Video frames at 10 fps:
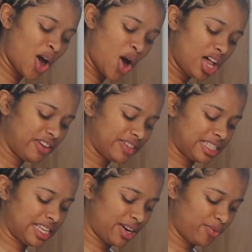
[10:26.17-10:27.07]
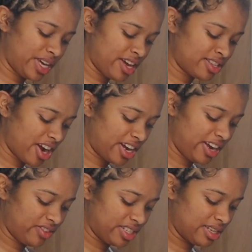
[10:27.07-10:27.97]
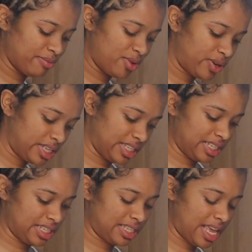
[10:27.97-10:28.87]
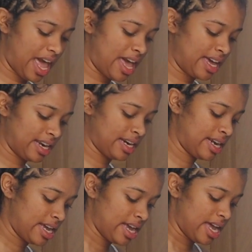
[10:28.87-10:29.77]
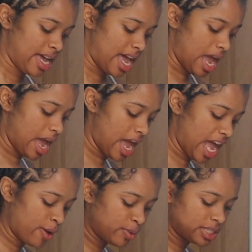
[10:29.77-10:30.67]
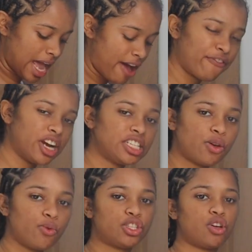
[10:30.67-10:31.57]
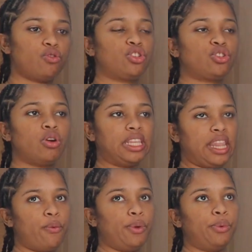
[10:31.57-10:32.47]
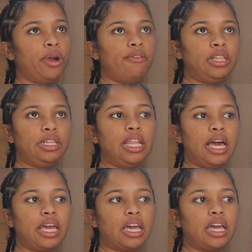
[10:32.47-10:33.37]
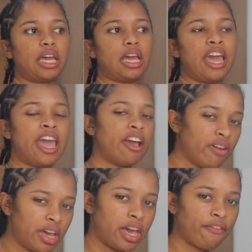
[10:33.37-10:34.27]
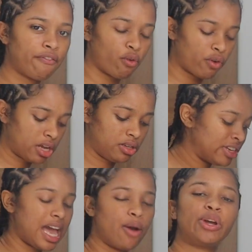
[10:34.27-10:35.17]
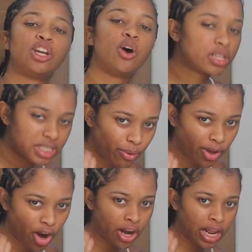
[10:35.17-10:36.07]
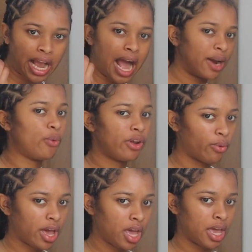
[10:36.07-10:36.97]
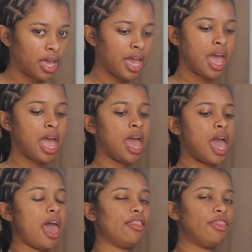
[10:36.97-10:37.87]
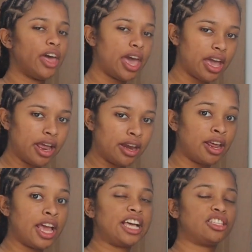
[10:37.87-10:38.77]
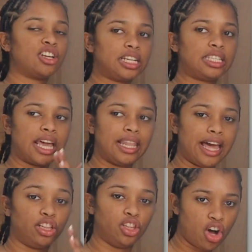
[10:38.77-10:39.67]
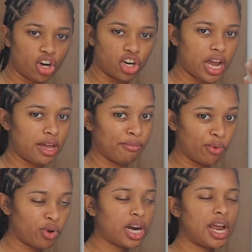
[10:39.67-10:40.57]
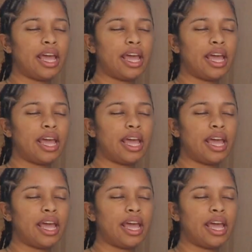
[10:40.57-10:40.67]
All of a sudden, we started hearing some noises. And it was at first it was so short that we weren't really like hearing it for real. Every time we noticed that we heard it, it kind of went away. And then it started to get like longer and more.